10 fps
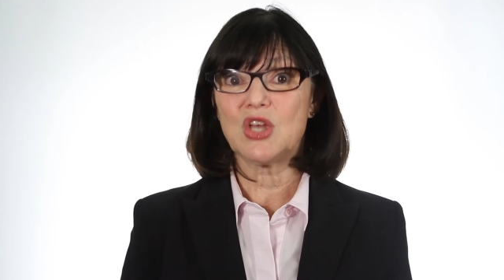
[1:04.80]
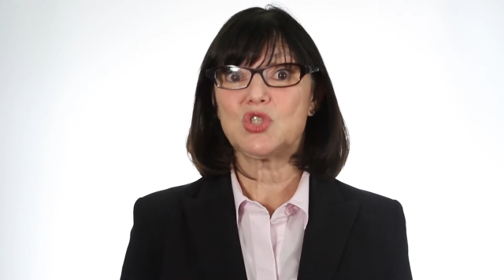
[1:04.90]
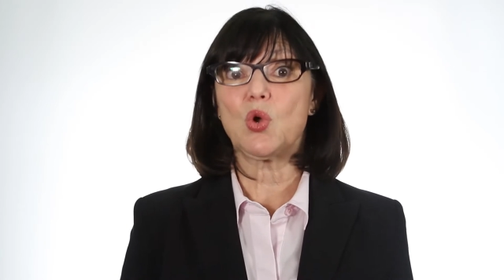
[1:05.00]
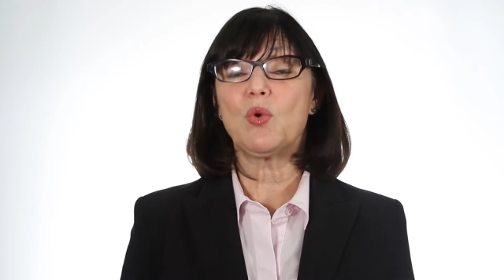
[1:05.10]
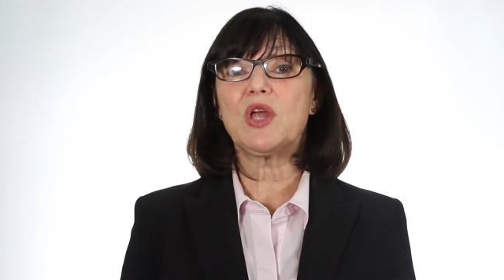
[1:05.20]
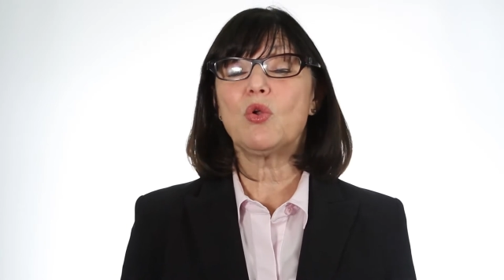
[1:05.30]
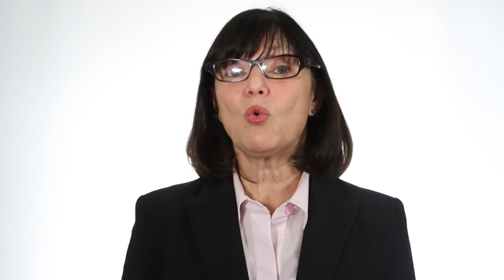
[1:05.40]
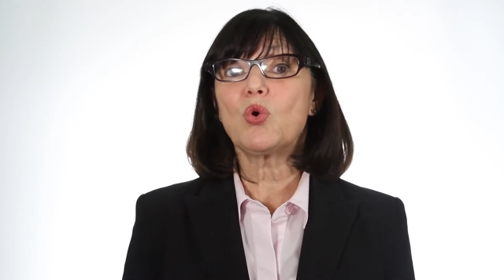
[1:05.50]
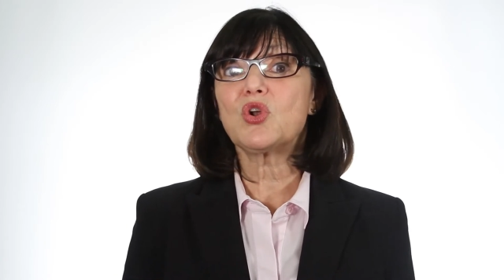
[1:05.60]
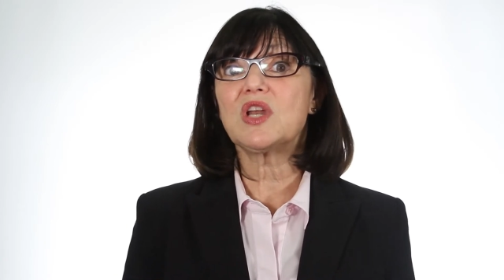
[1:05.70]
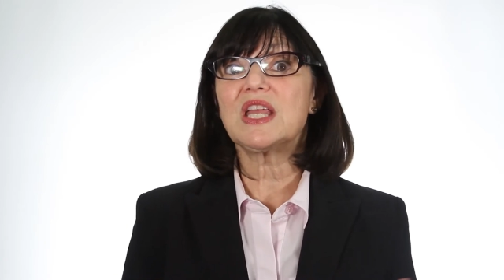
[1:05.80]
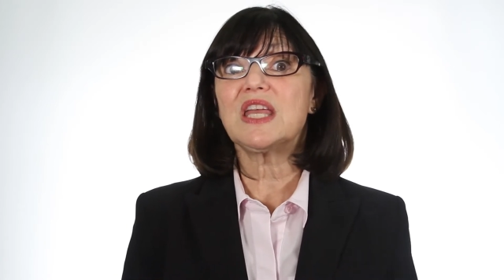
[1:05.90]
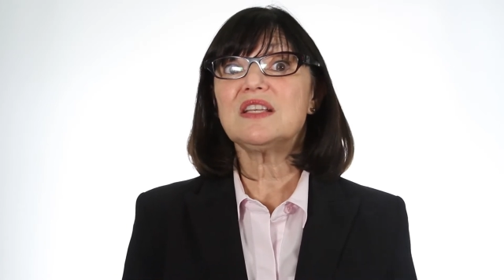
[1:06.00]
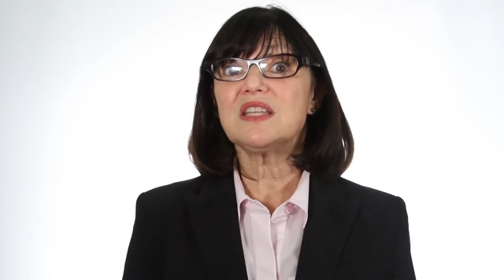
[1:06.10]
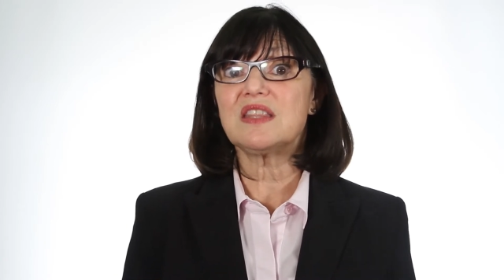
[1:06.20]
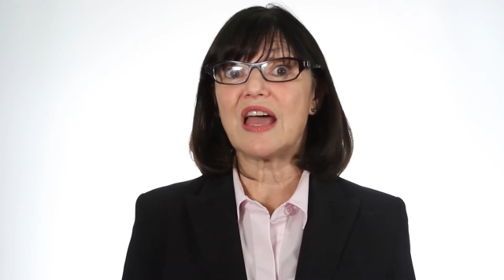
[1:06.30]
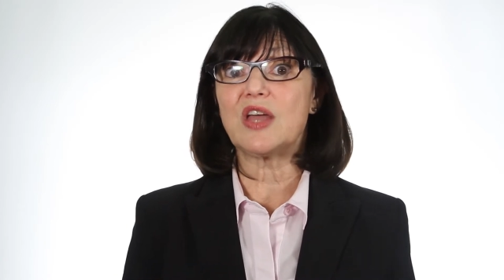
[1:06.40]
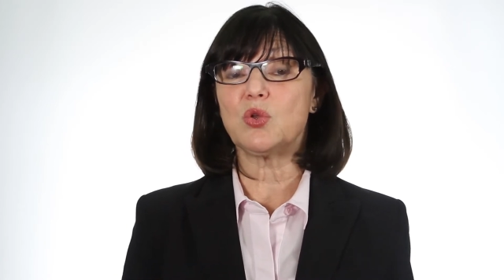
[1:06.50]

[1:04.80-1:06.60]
So in order to get to that,